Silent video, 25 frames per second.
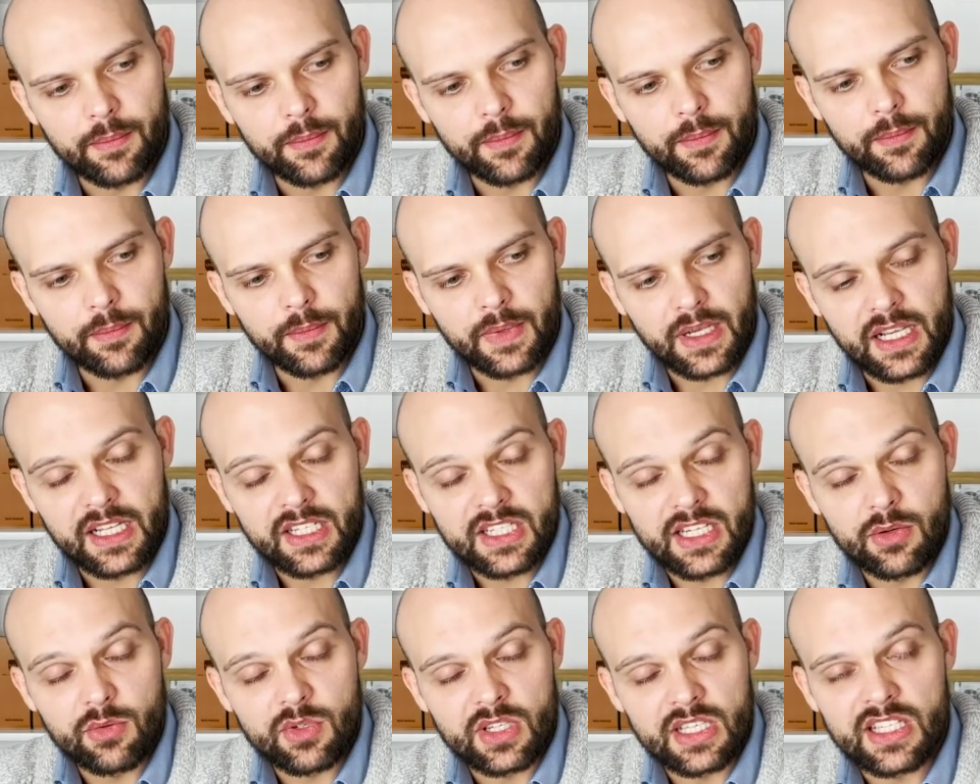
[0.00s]

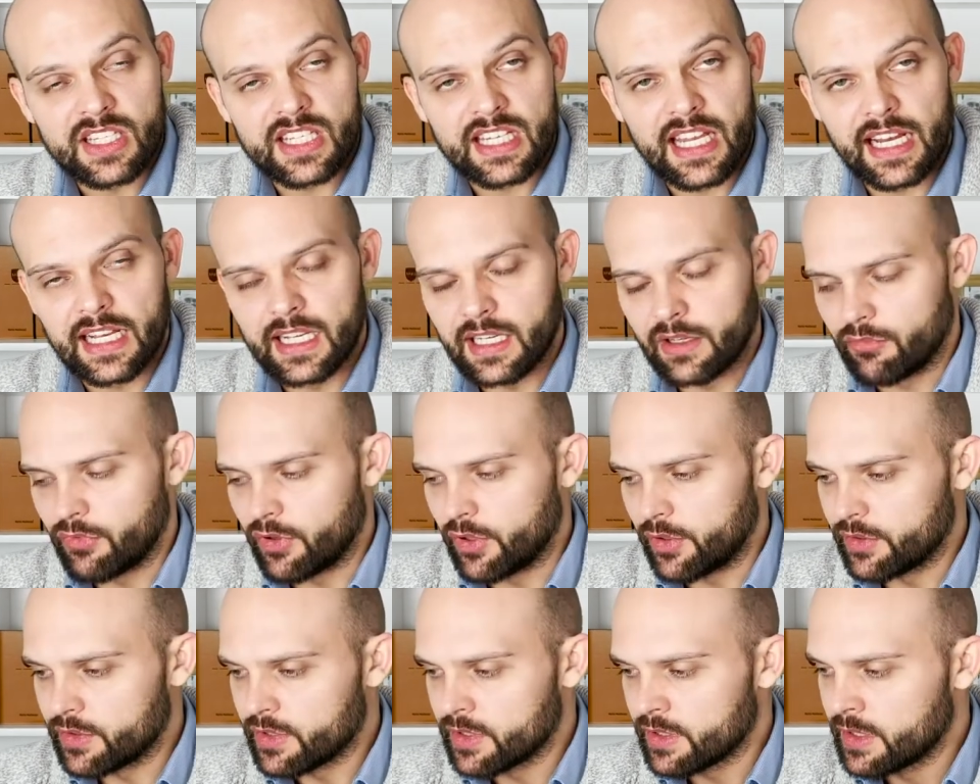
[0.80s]
Because he was insanely
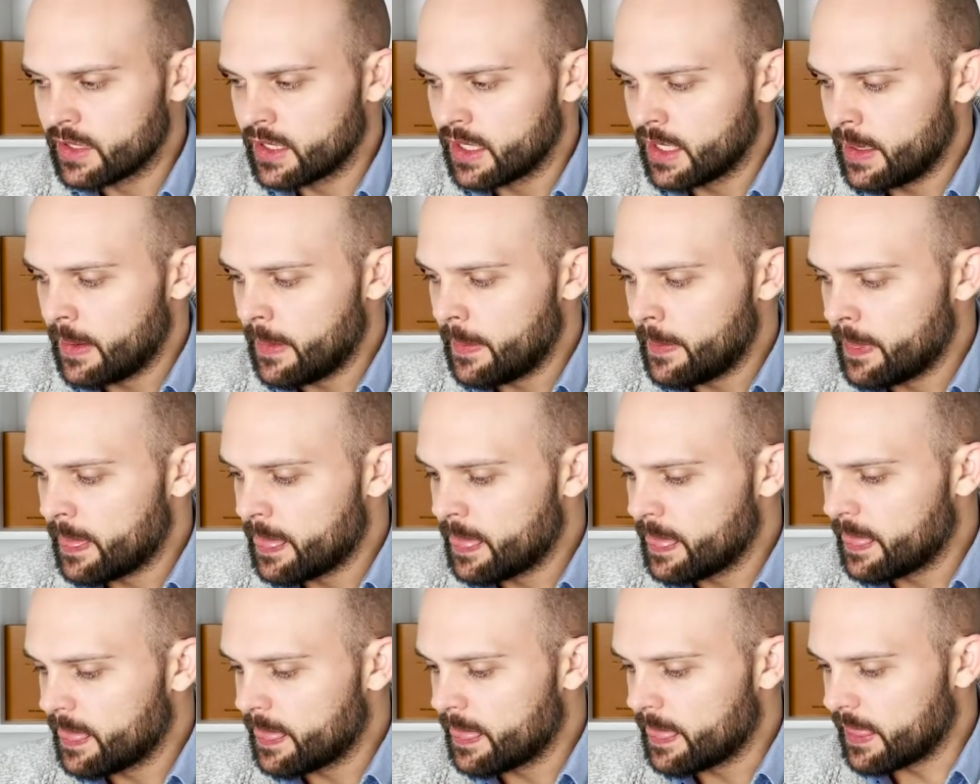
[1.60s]
rude.
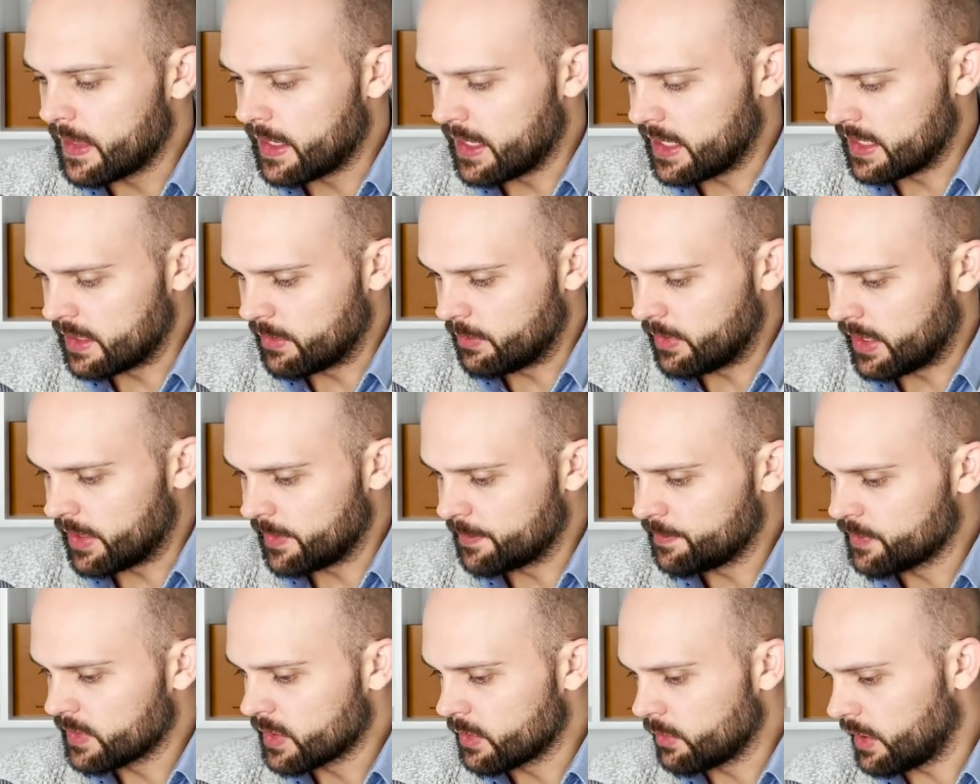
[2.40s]
Anyway,
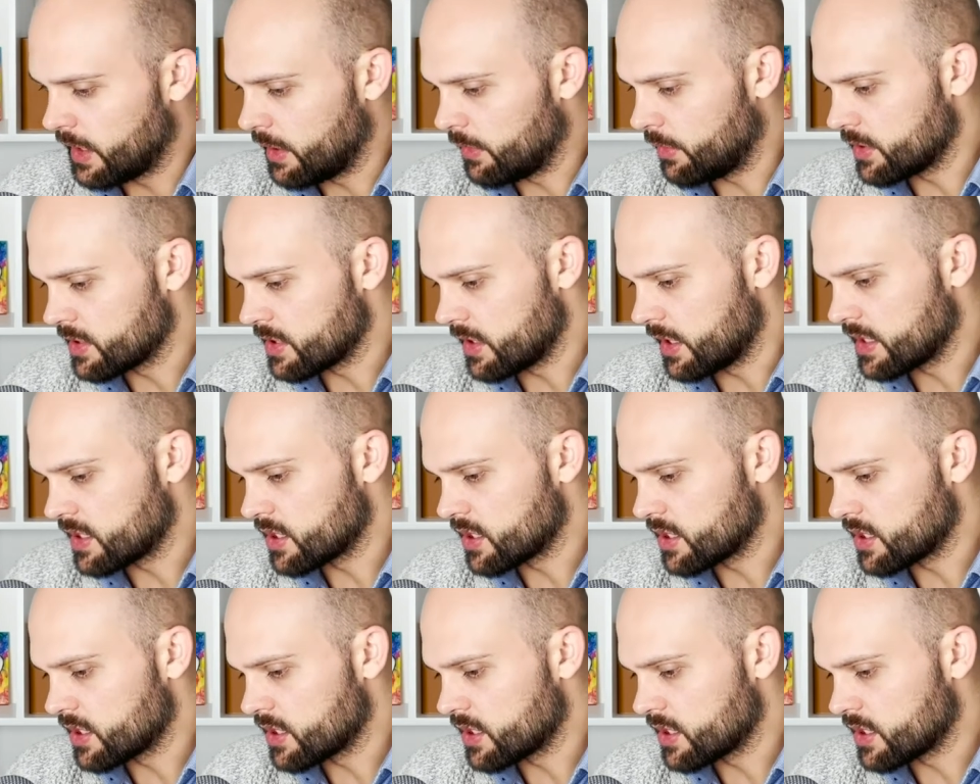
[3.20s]
where was I?